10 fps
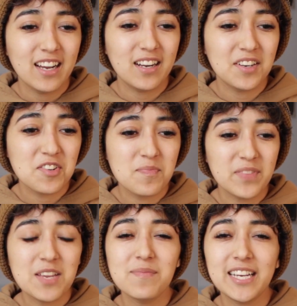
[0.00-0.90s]

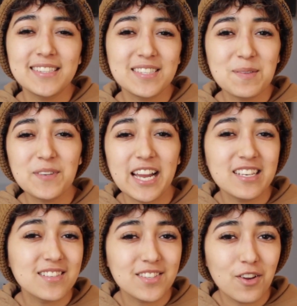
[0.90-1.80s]
It might seem
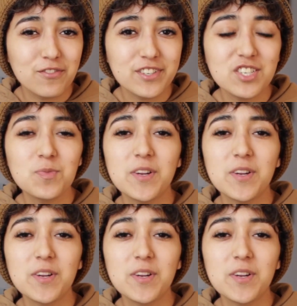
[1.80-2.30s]
kind of selfish,